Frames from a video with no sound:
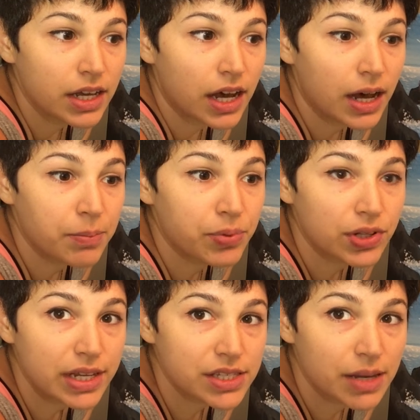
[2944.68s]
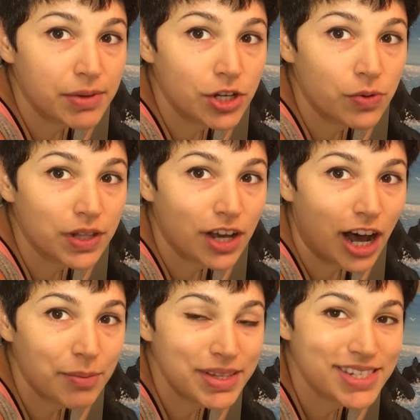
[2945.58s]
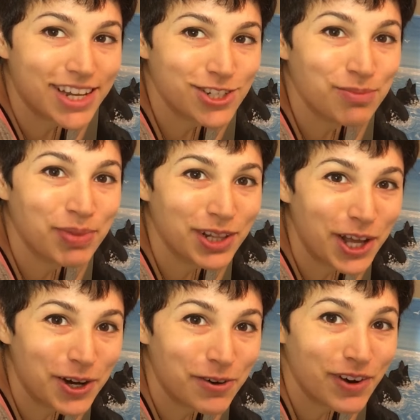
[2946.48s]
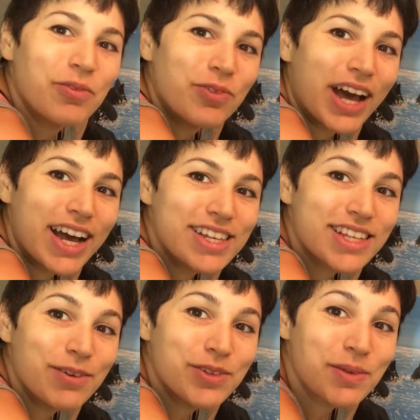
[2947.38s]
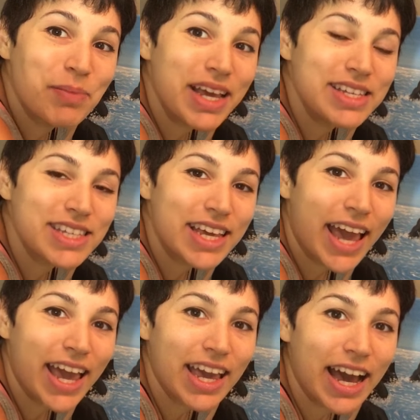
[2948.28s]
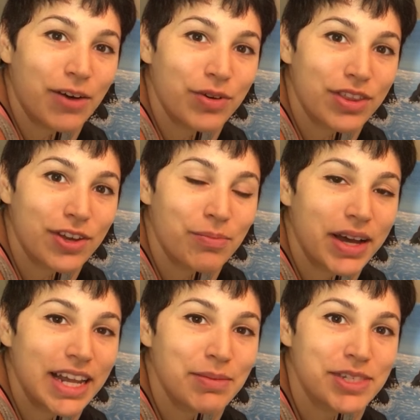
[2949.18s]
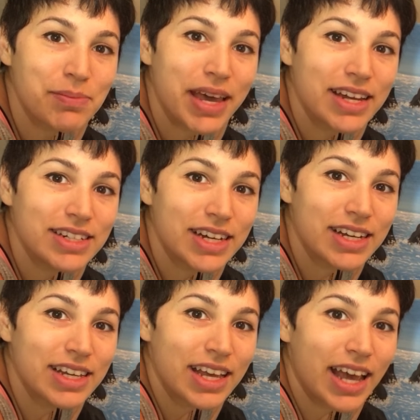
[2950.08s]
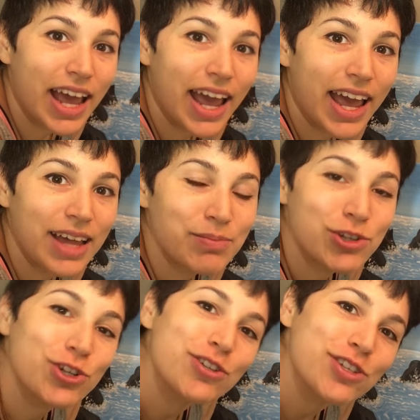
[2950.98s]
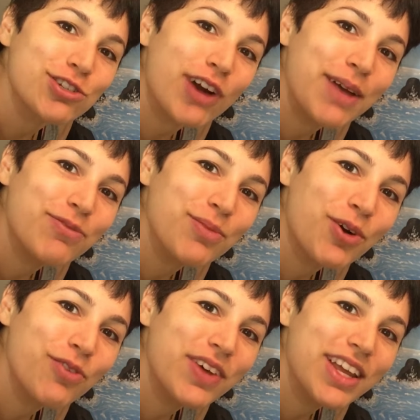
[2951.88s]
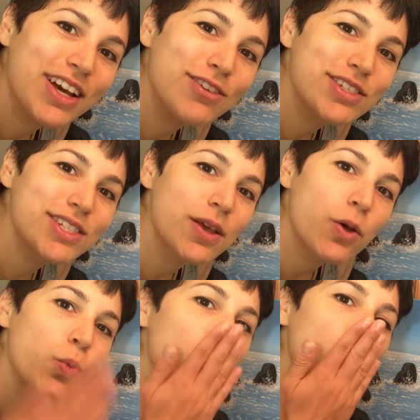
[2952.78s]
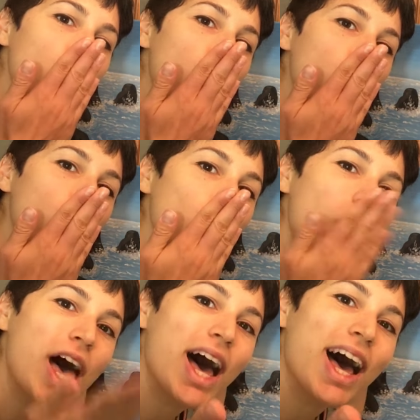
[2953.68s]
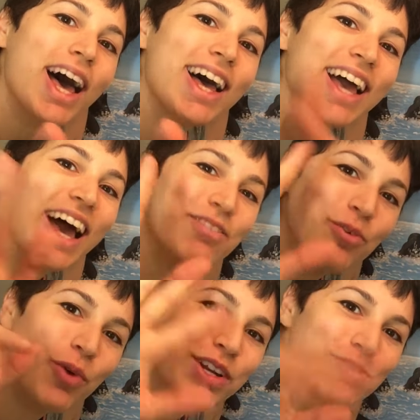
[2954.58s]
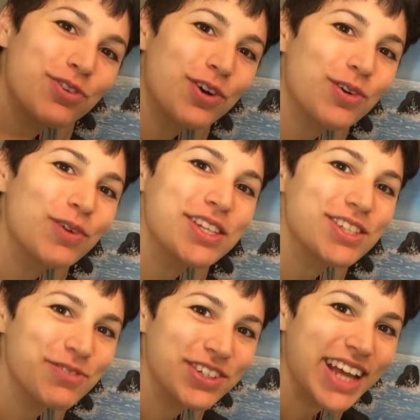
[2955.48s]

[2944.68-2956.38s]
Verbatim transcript: uh, please let me know in the comments section below. Guys, it was amazing hanging out with you. My name is Amanda, and be sure to subscribe for more videos. Mwah. Have a wonderful rest of your